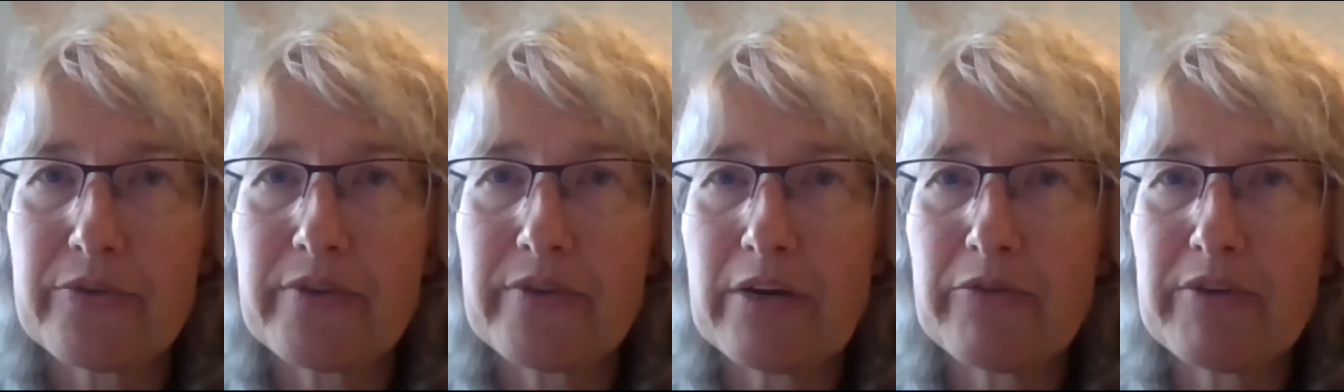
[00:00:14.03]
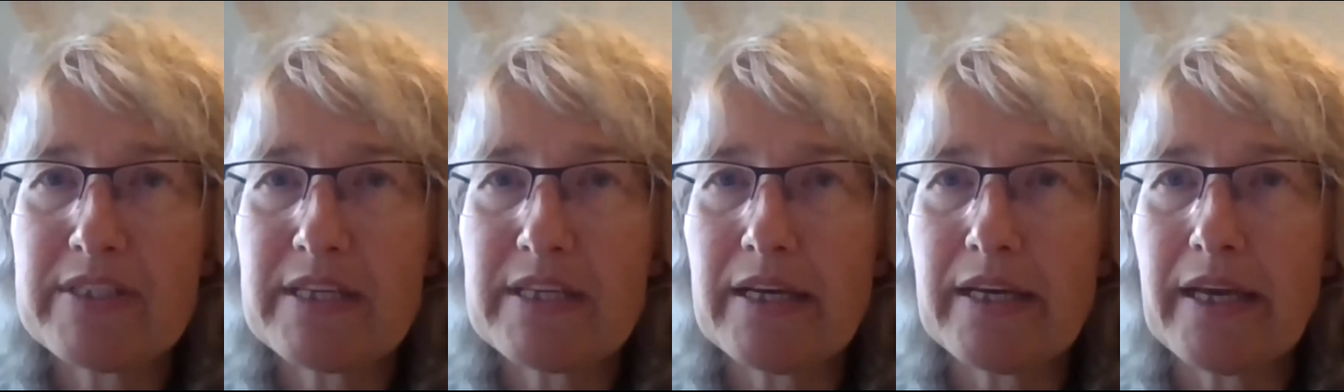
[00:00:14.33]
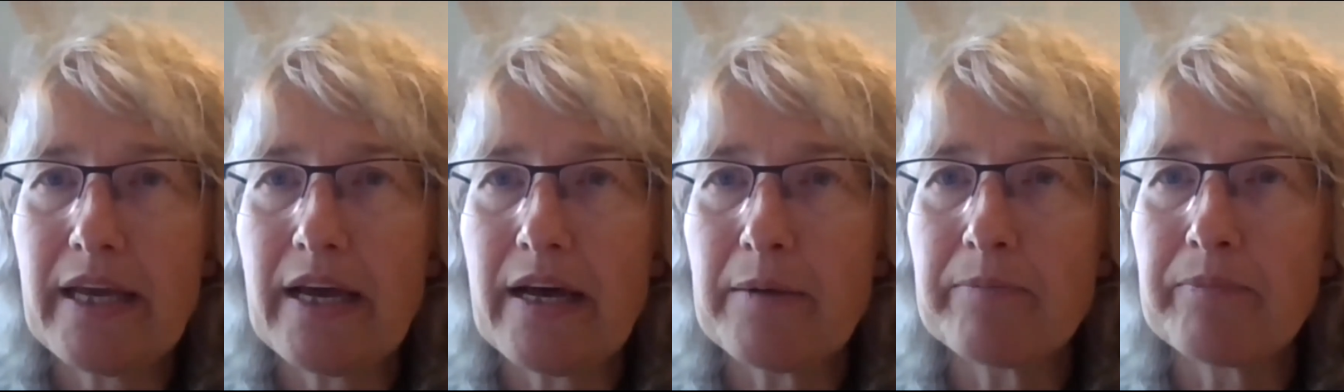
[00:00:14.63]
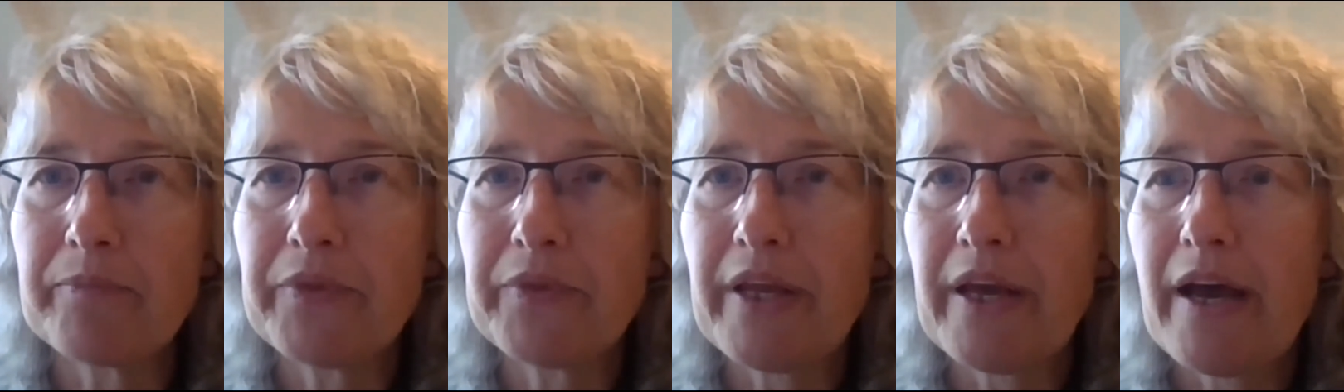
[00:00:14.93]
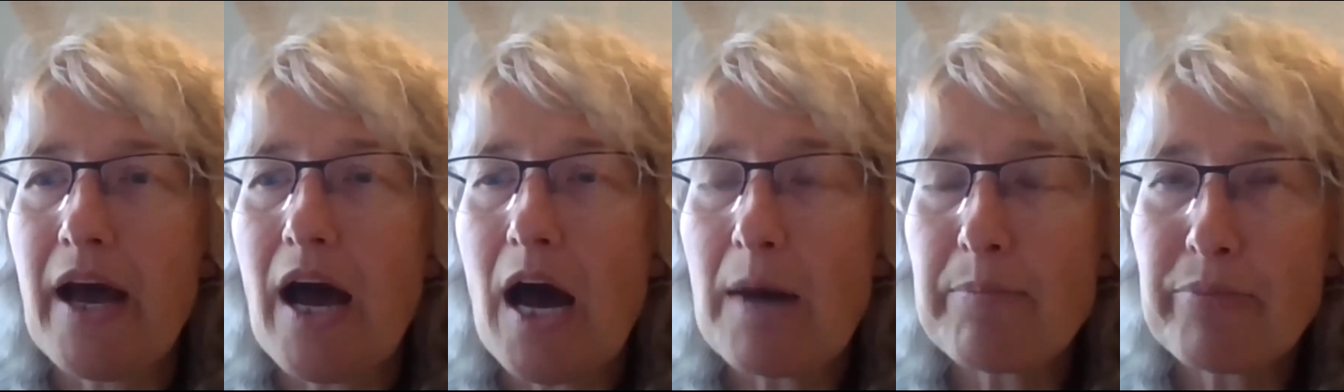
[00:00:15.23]
So there is a um,
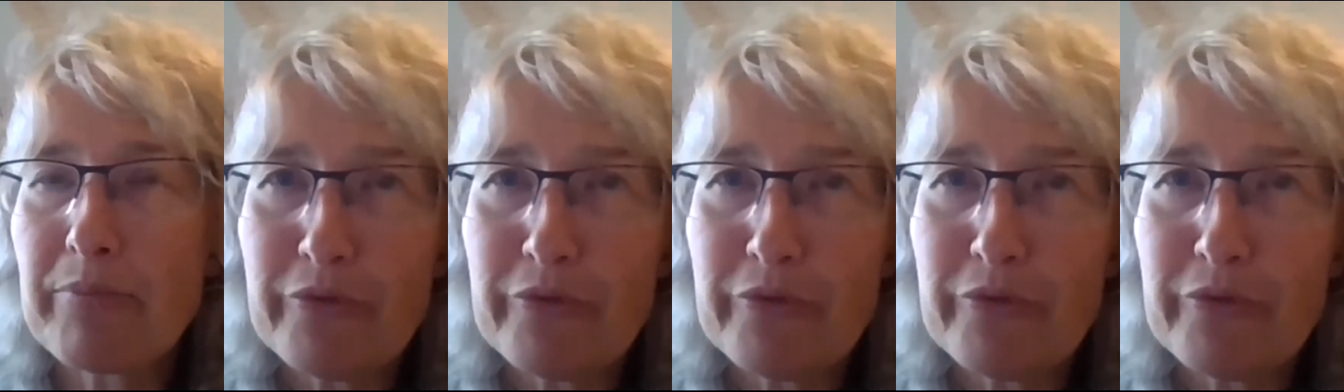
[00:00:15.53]
a